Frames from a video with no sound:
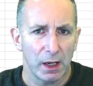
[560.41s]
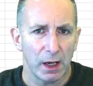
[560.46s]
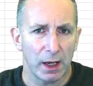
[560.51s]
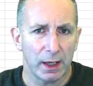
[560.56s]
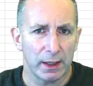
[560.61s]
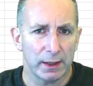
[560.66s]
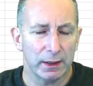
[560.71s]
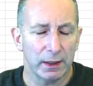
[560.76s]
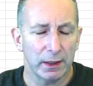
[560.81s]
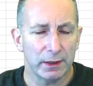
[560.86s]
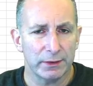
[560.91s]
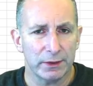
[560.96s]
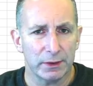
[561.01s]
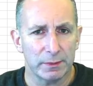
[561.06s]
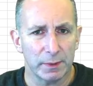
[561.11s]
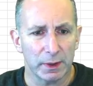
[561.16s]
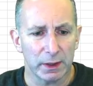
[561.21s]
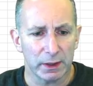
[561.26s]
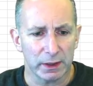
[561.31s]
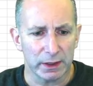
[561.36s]
and London
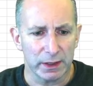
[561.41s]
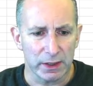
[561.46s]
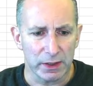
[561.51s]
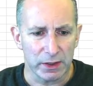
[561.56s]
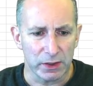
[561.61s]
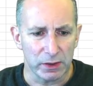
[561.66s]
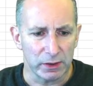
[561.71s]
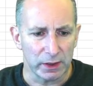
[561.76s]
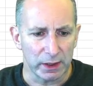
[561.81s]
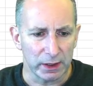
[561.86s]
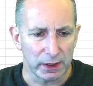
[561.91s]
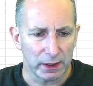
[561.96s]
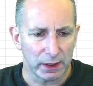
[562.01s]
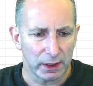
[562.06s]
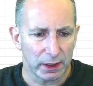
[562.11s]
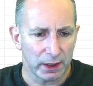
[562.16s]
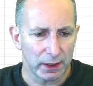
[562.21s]
market is unique.